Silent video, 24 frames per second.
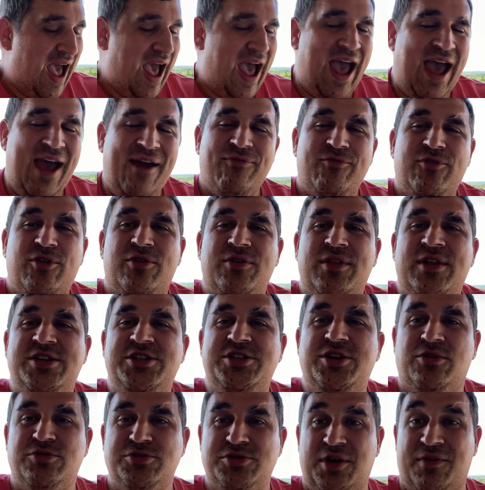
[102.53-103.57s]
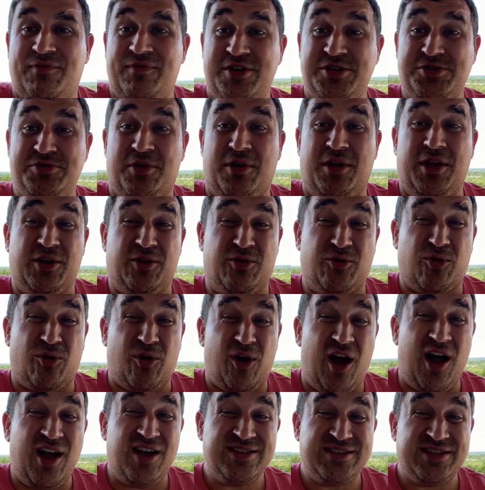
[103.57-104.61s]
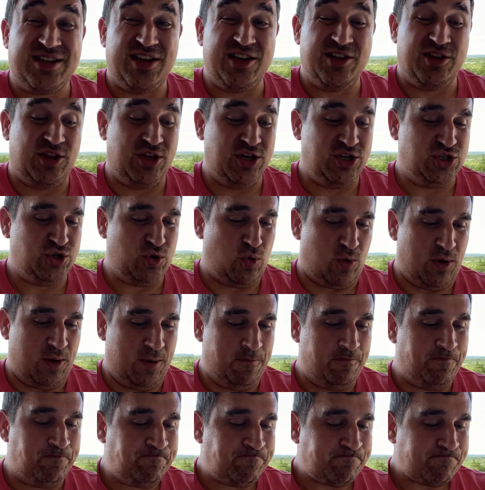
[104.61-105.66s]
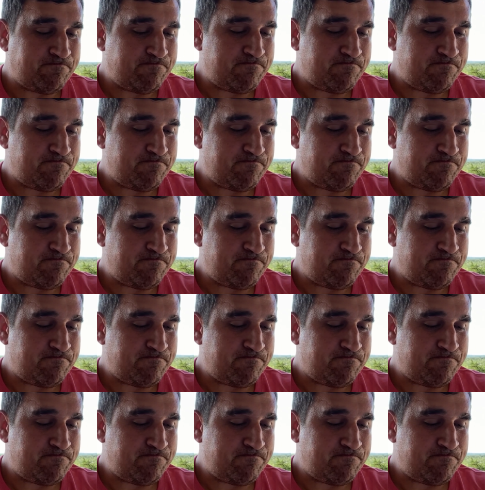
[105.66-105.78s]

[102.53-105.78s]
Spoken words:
After the children of Israel had crossed the Jordan,